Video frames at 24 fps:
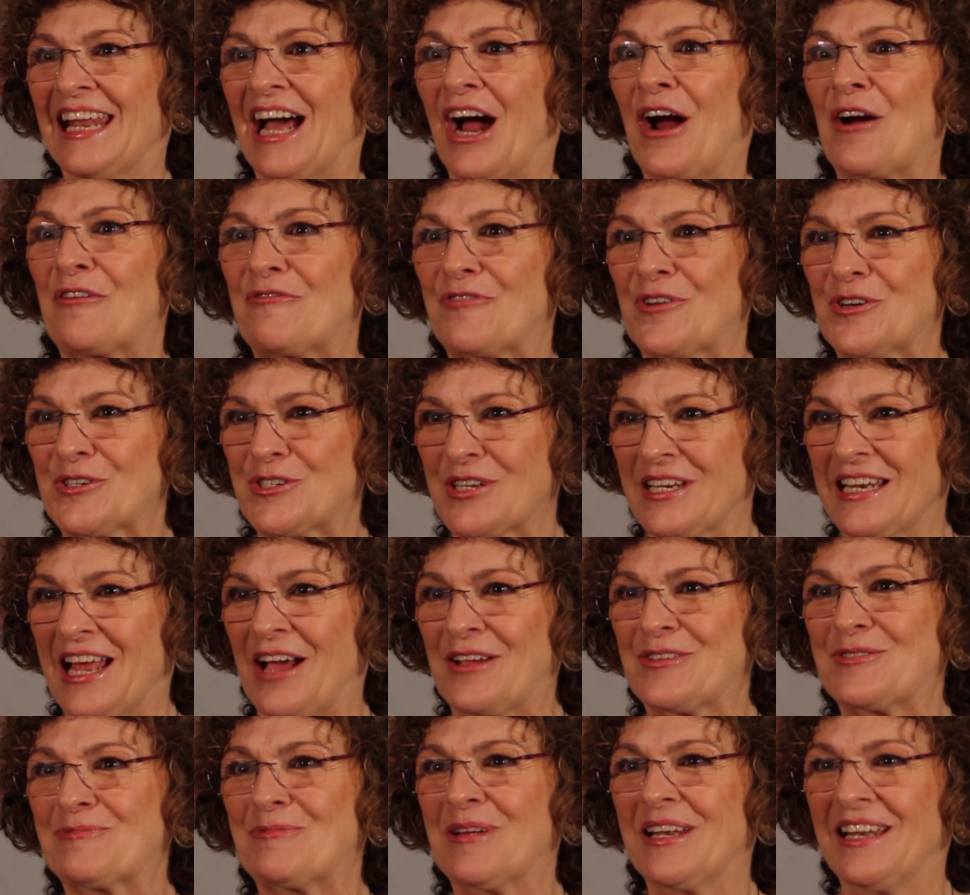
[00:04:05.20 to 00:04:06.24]
Our first
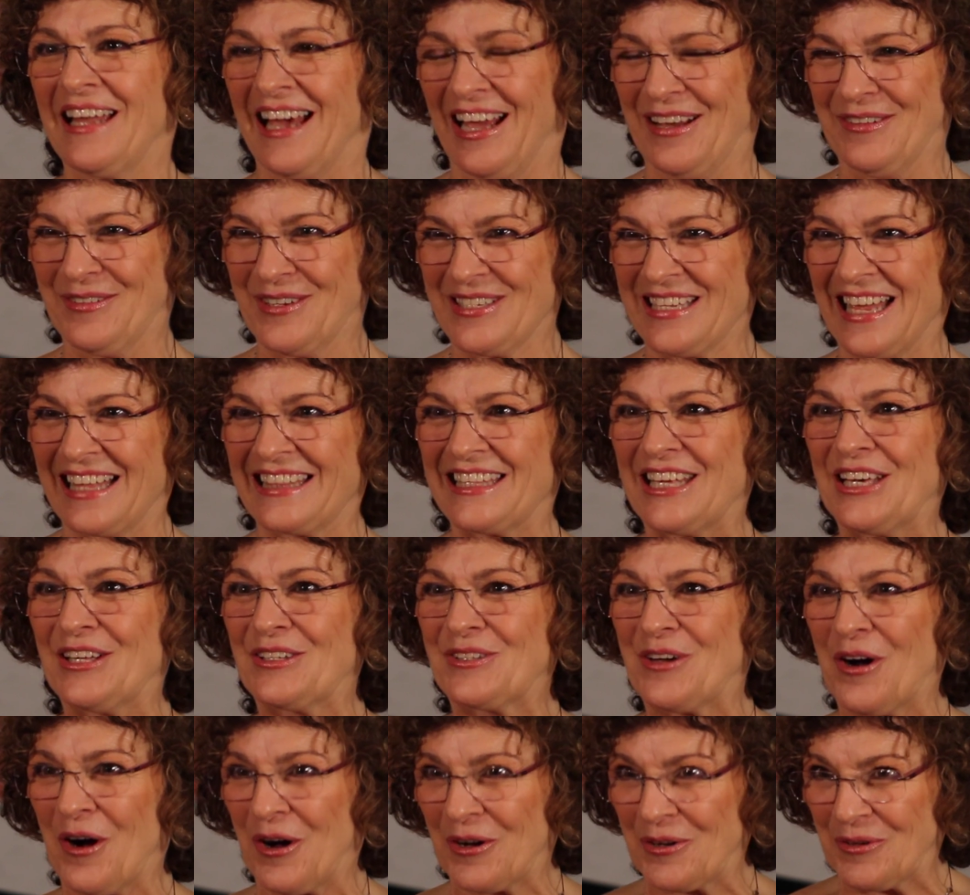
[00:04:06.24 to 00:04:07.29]
announcement night was at the
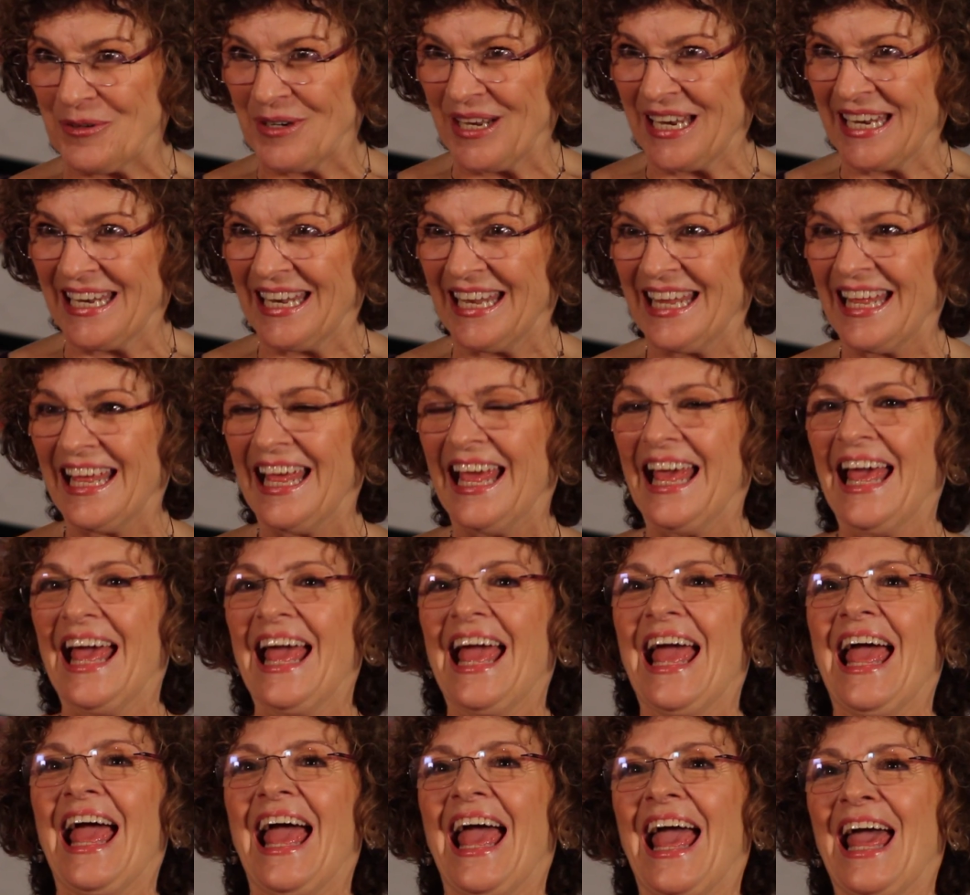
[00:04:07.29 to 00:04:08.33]
Algonquin,
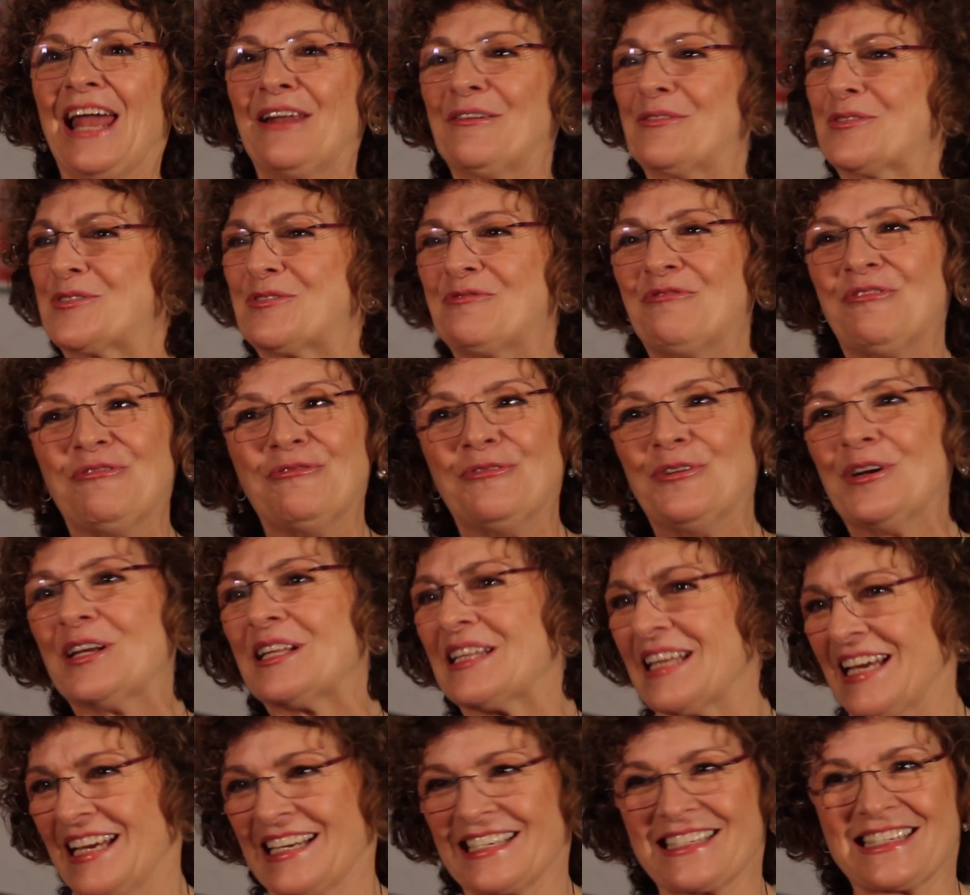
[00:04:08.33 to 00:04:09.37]
and it was
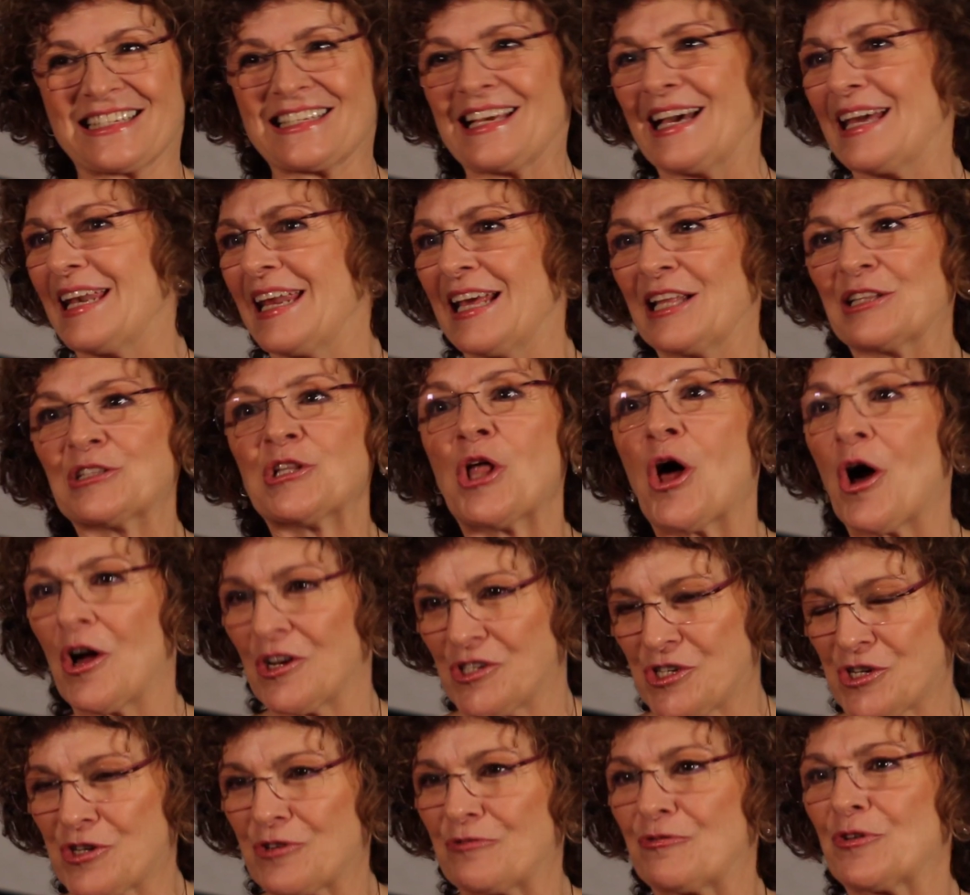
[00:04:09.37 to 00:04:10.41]
really exciting
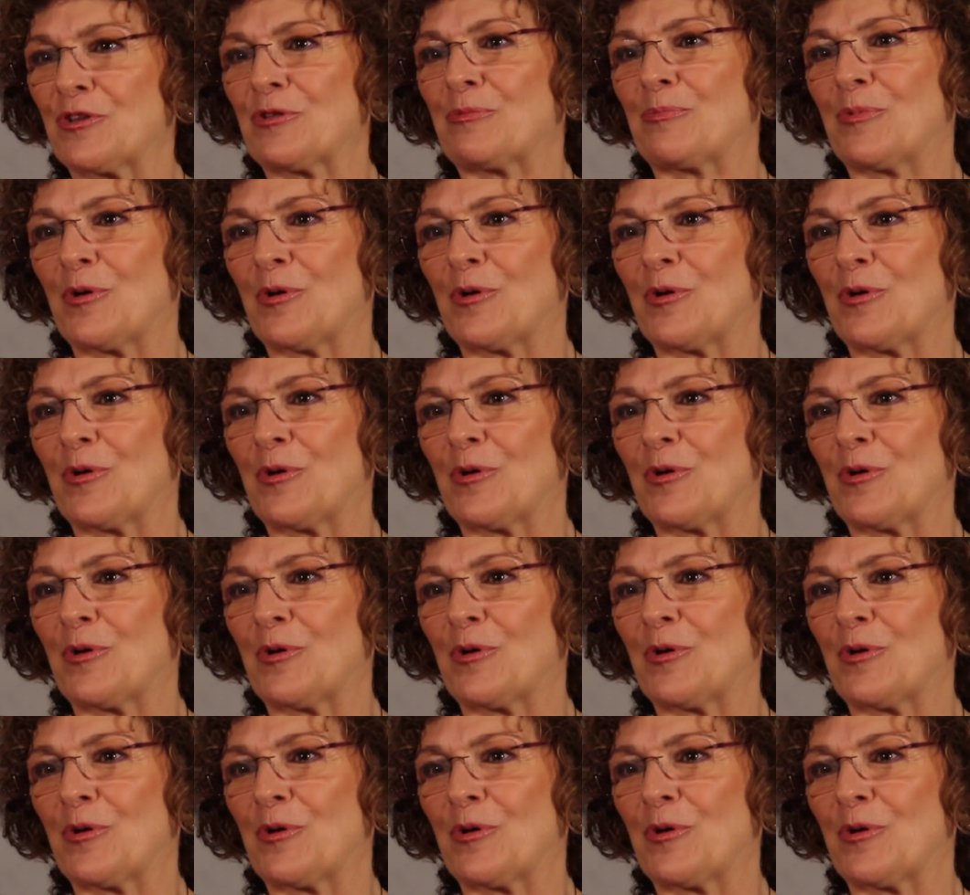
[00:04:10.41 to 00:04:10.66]
launch for the